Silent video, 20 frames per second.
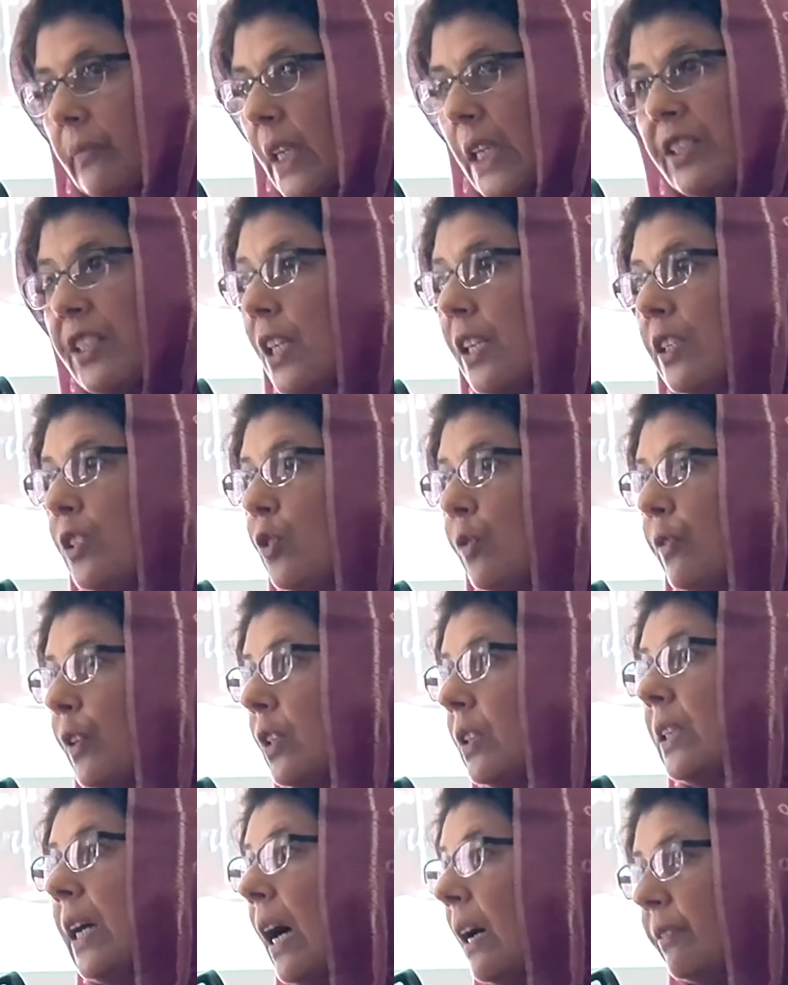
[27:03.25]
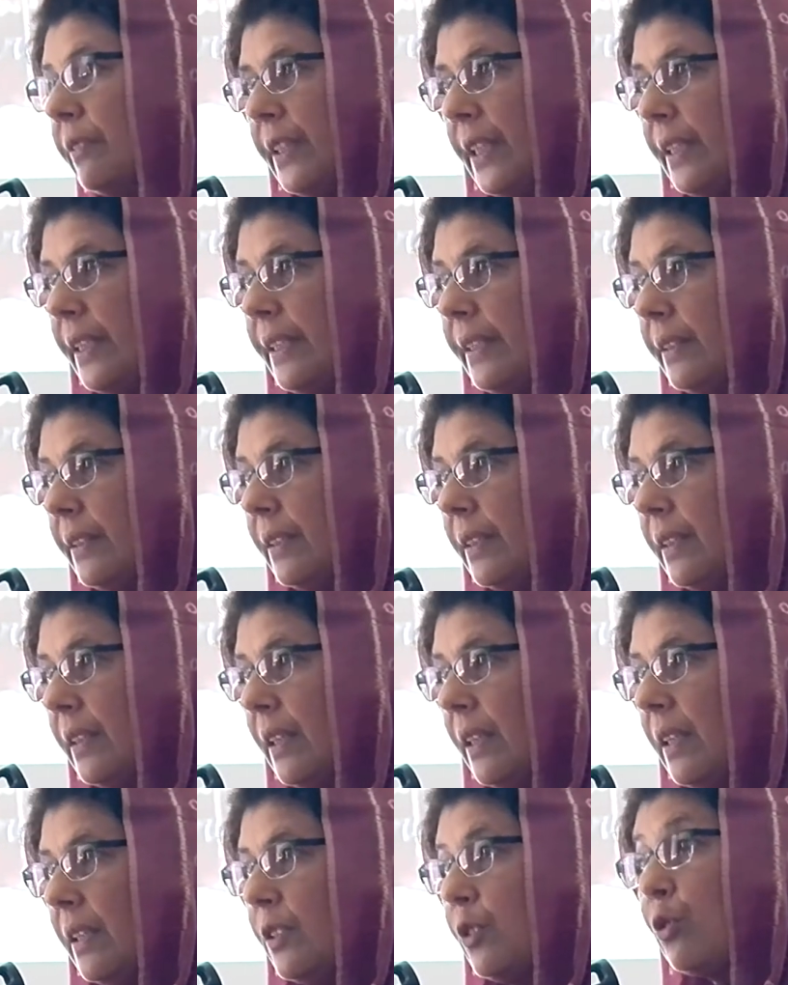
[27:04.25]
search for gaviye,
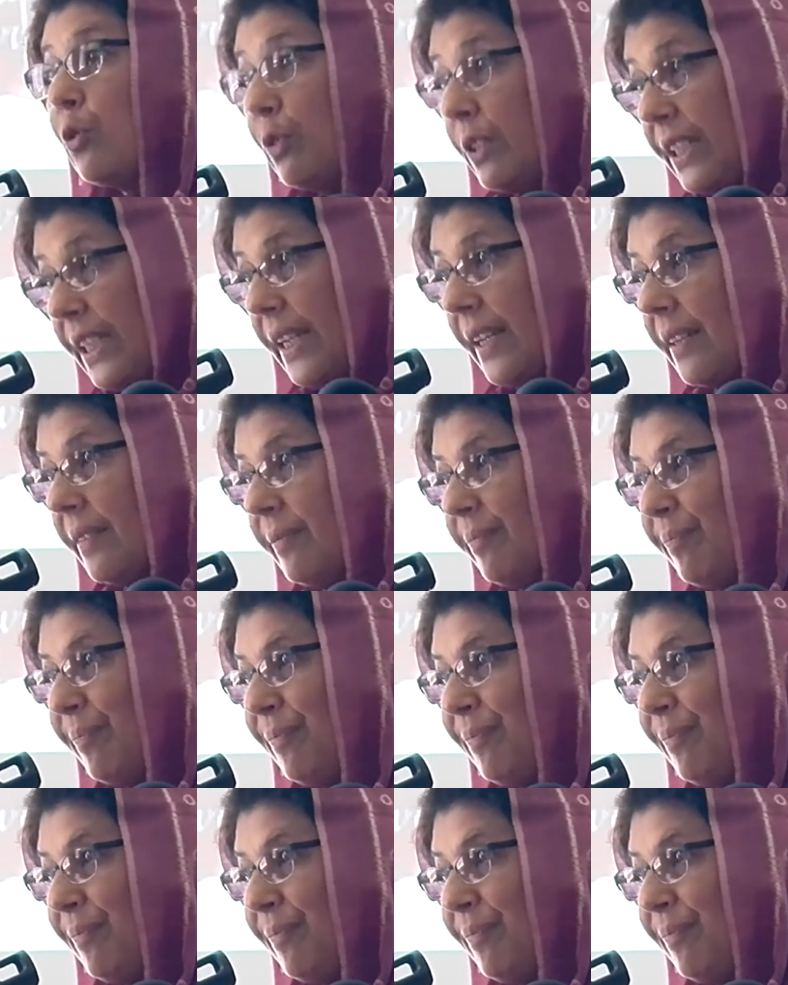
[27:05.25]
suniye,